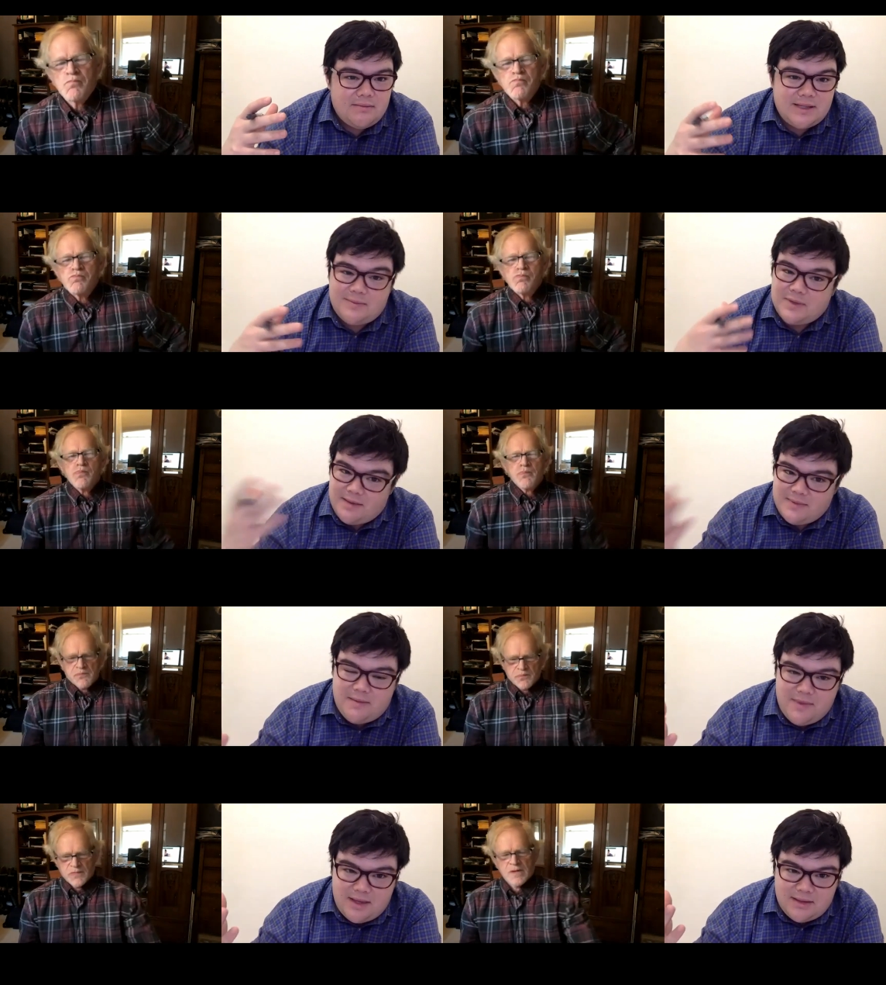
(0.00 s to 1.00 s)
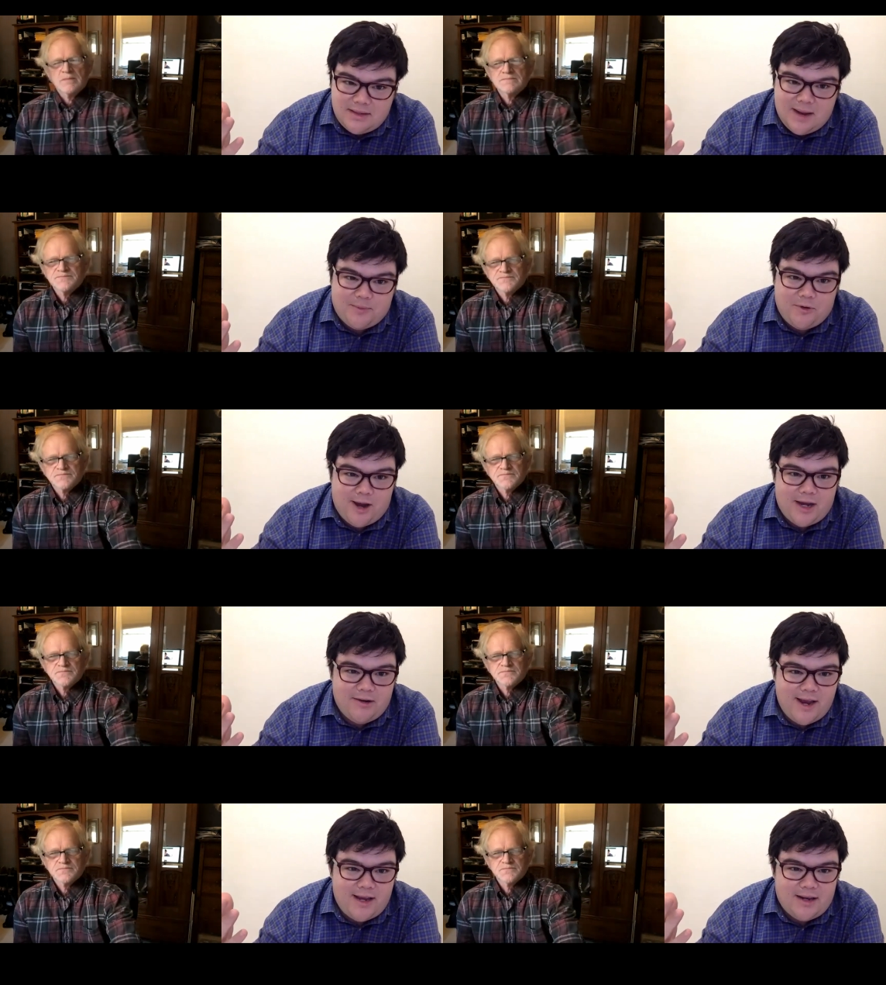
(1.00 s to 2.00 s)
Speaker 1: sometimes that means an upgrade,
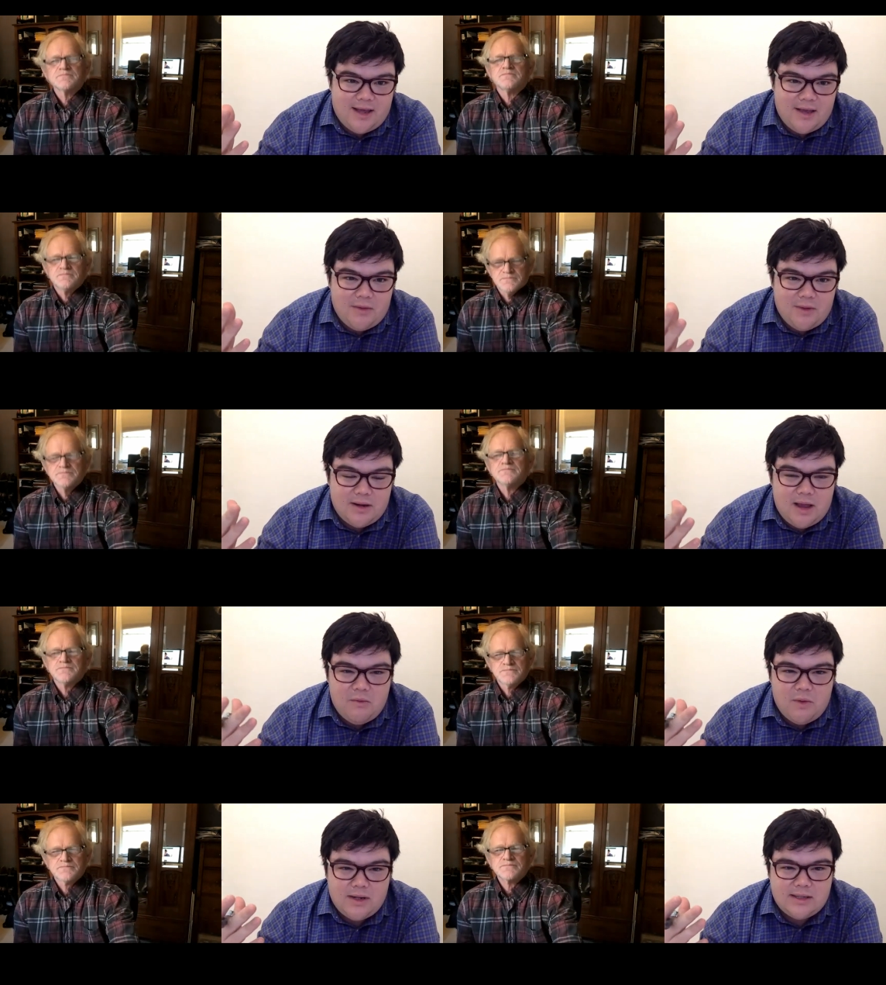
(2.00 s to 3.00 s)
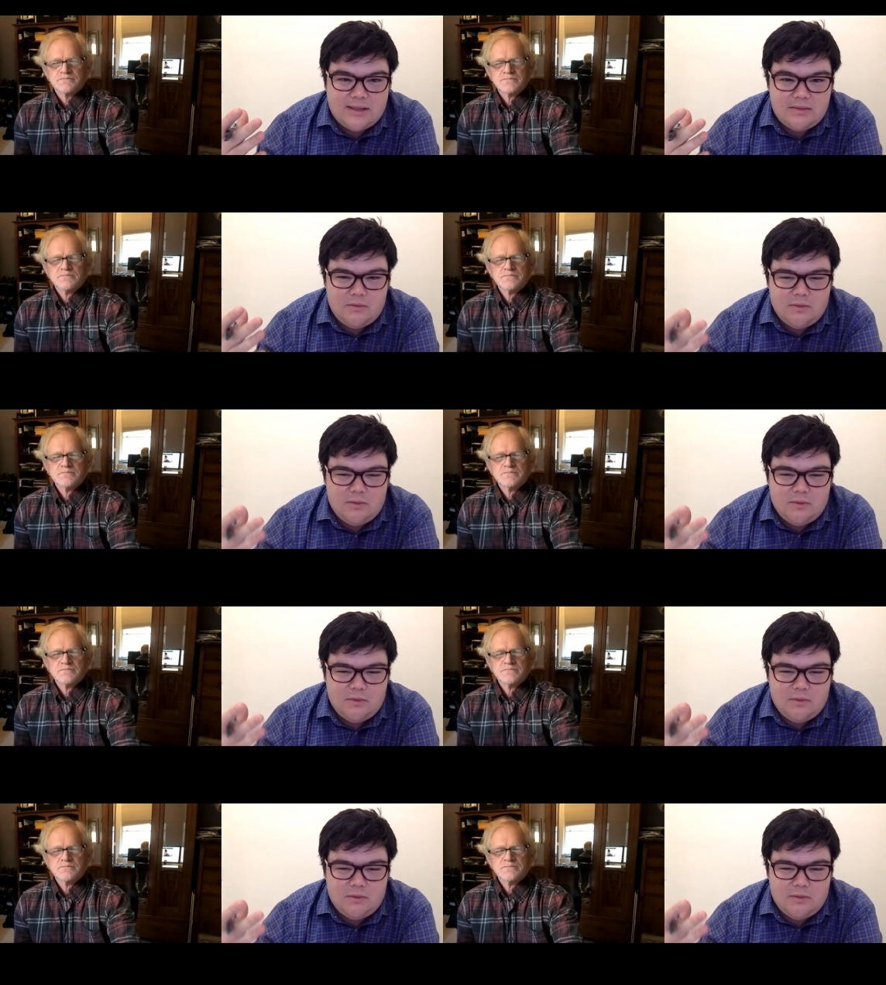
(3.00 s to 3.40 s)
right? Like what and what does